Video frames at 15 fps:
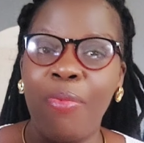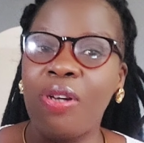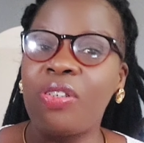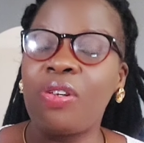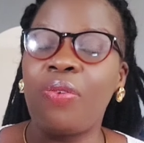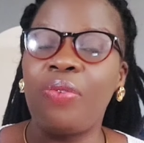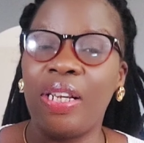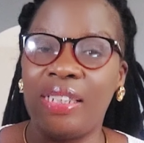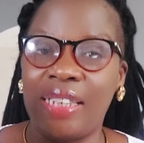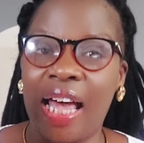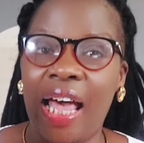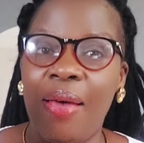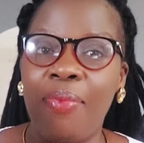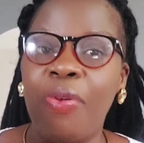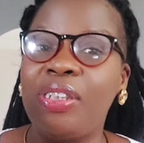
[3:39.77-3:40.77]
most of the
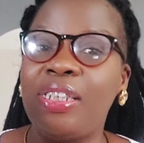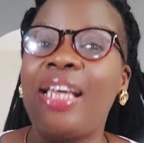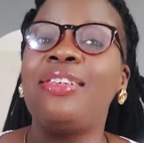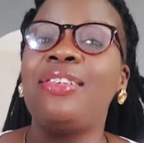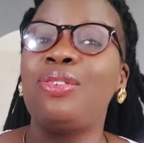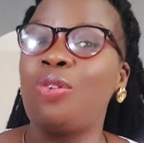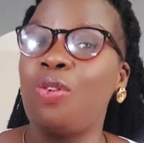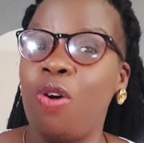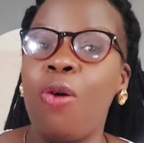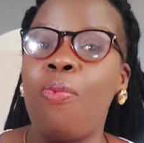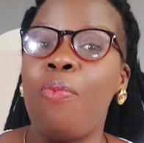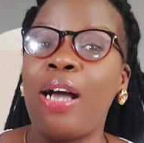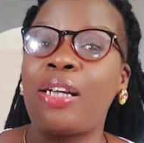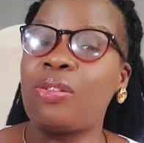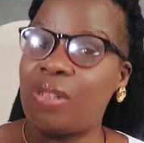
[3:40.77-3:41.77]
time you tend to
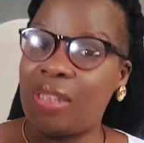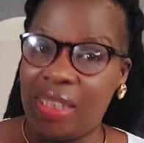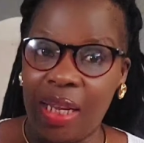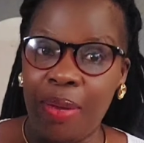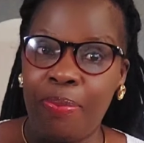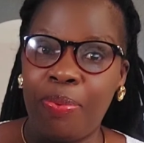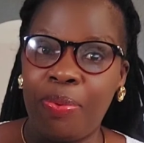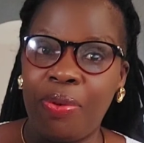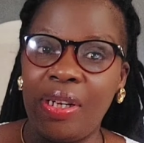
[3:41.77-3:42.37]
go back to sleep.